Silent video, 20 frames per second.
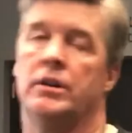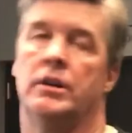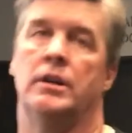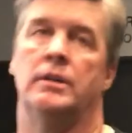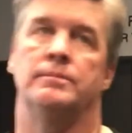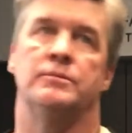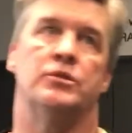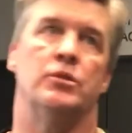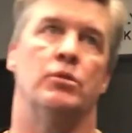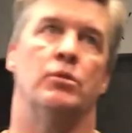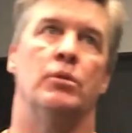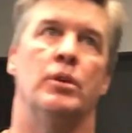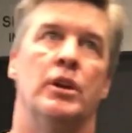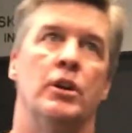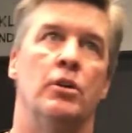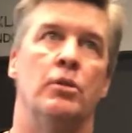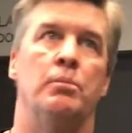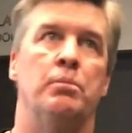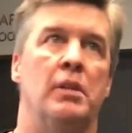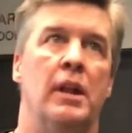Um, so
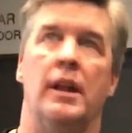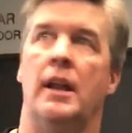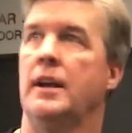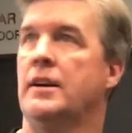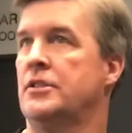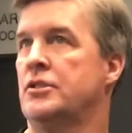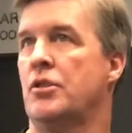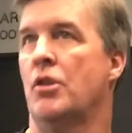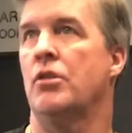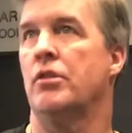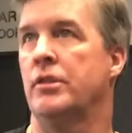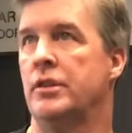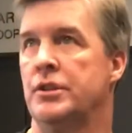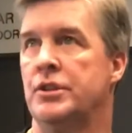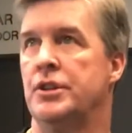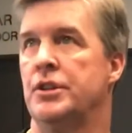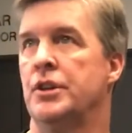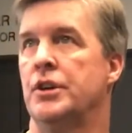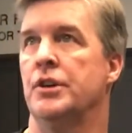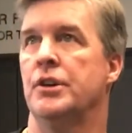he'll play like a starter
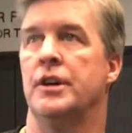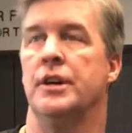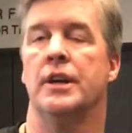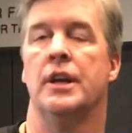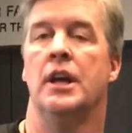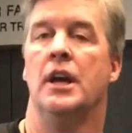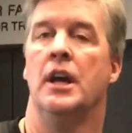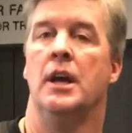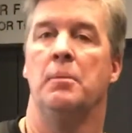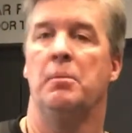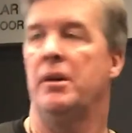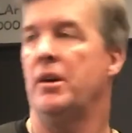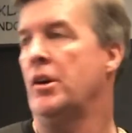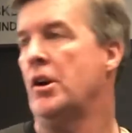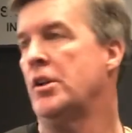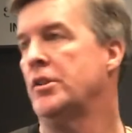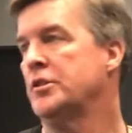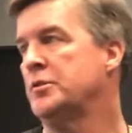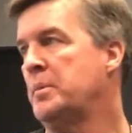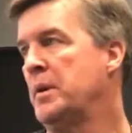this year and play on
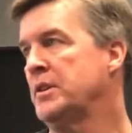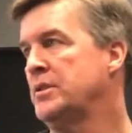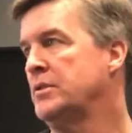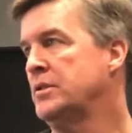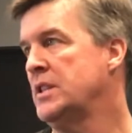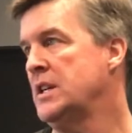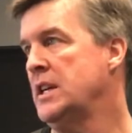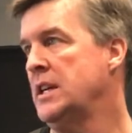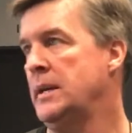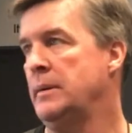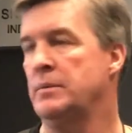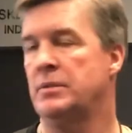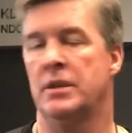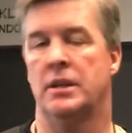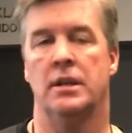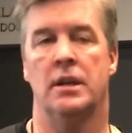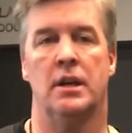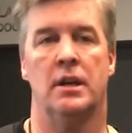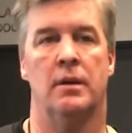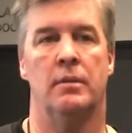all the special teams,
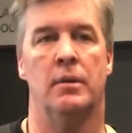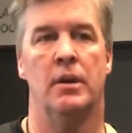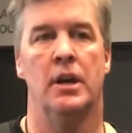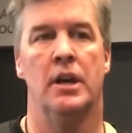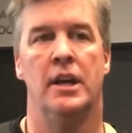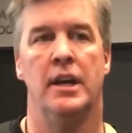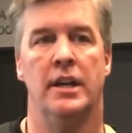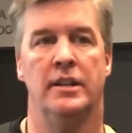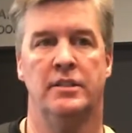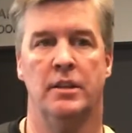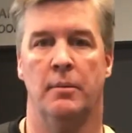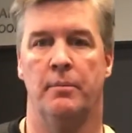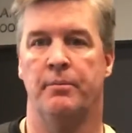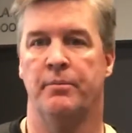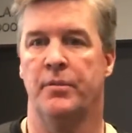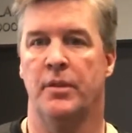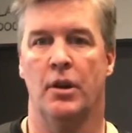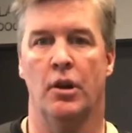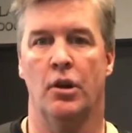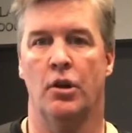and uh, it's a
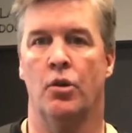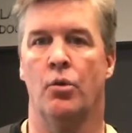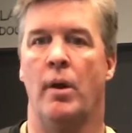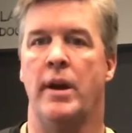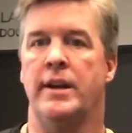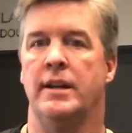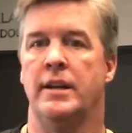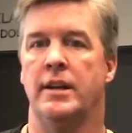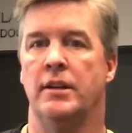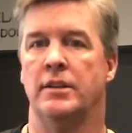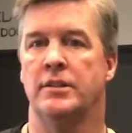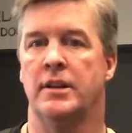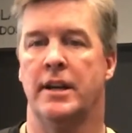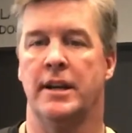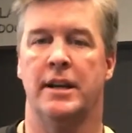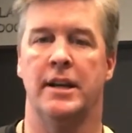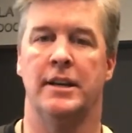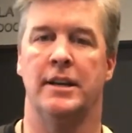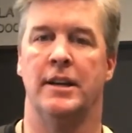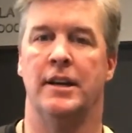great deal. It's
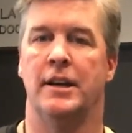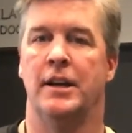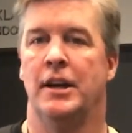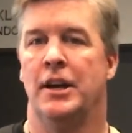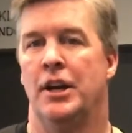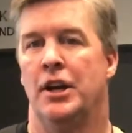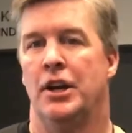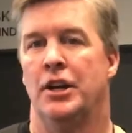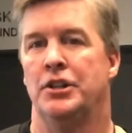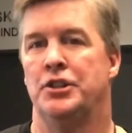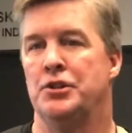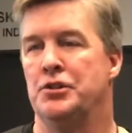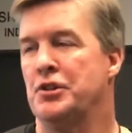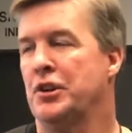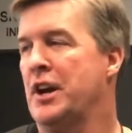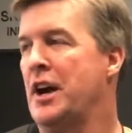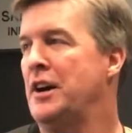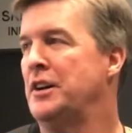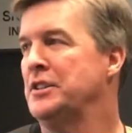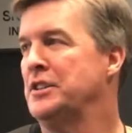like getting a junior
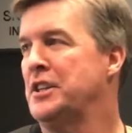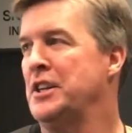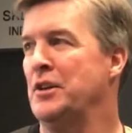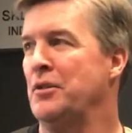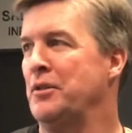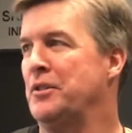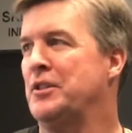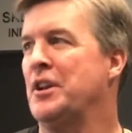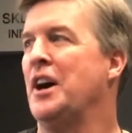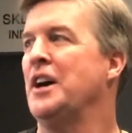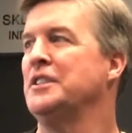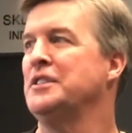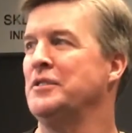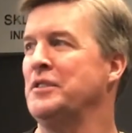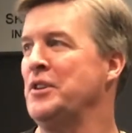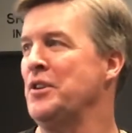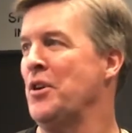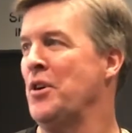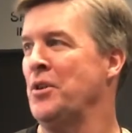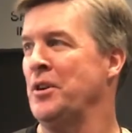college kid with tons
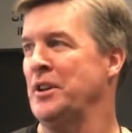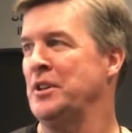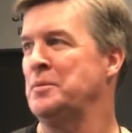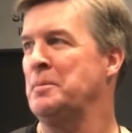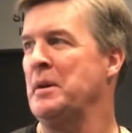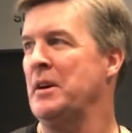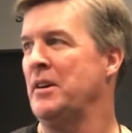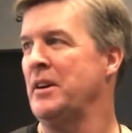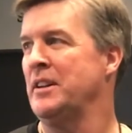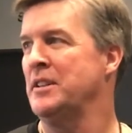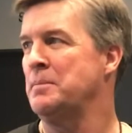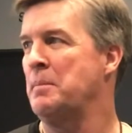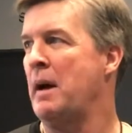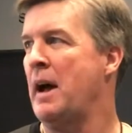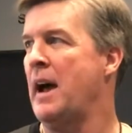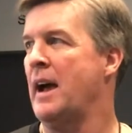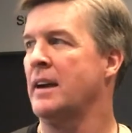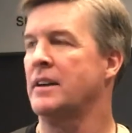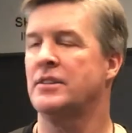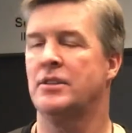of your own experience
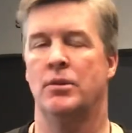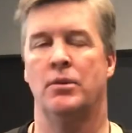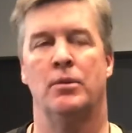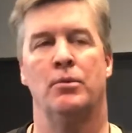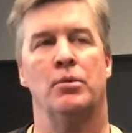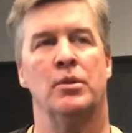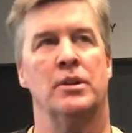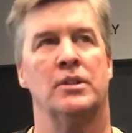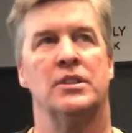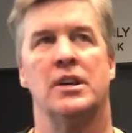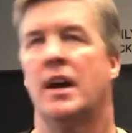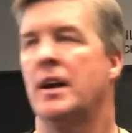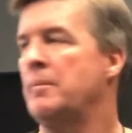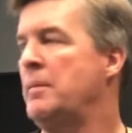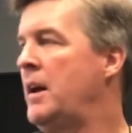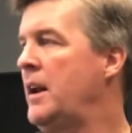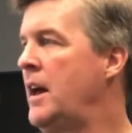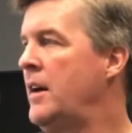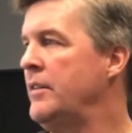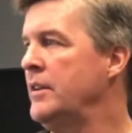back. So we're excited
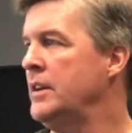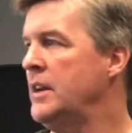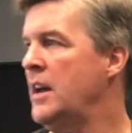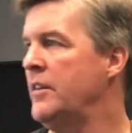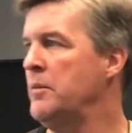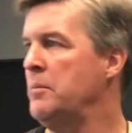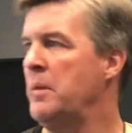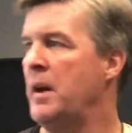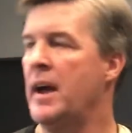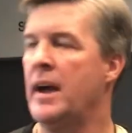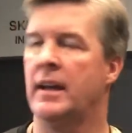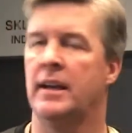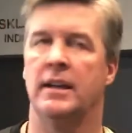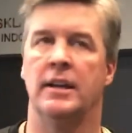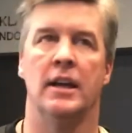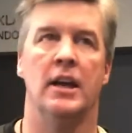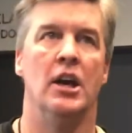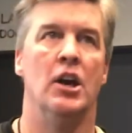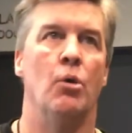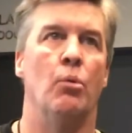about having Devin back,
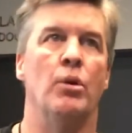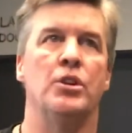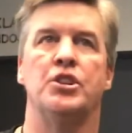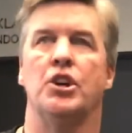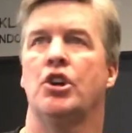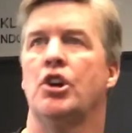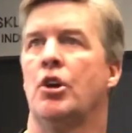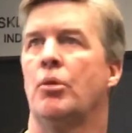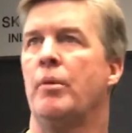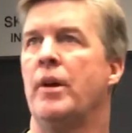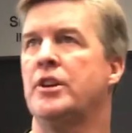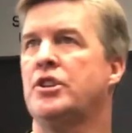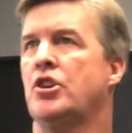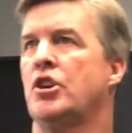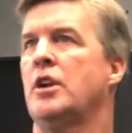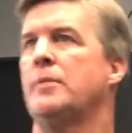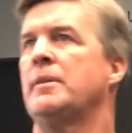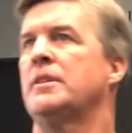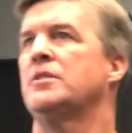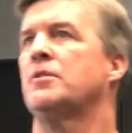and wish I could have
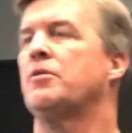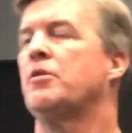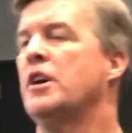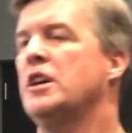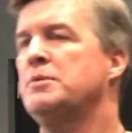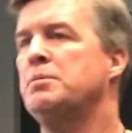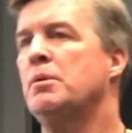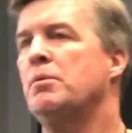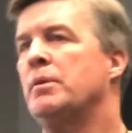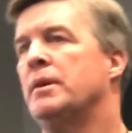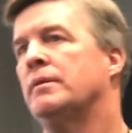redshirted him as a freshman.